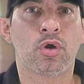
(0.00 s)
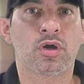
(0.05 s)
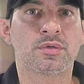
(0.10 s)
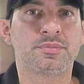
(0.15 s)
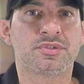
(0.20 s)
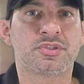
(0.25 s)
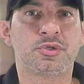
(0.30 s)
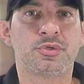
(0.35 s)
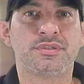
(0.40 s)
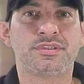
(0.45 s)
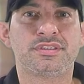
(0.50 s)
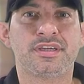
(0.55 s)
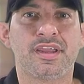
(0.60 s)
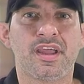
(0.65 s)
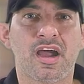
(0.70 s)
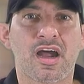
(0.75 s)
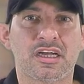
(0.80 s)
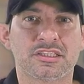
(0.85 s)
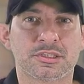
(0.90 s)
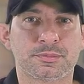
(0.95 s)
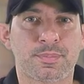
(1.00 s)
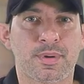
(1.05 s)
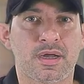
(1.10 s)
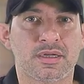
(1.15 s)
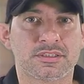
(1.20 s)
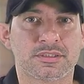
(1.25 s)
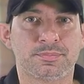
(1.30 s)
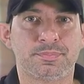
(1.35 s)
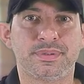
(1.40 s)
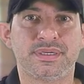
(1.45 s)
Welcome to In City
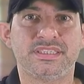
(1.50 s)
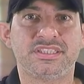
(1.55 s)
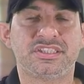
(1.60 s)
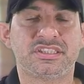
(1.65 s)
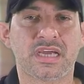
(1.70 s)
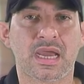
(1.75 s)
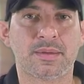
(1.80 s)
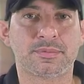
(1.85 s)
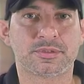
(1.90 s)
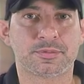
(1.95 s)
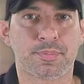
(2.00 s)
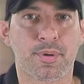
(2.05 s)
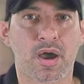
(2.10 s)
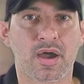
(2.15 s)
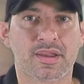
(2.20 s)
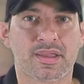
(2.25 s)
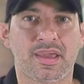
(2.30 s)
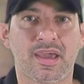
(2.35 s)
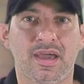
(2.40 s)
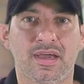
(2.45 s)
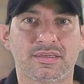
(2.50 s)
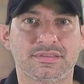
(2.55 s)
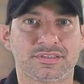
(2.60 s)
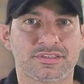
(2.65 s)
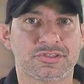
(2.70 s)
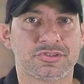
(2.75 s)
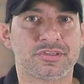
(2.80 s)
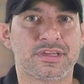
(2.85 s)
Hotspots Biz Champs podcast.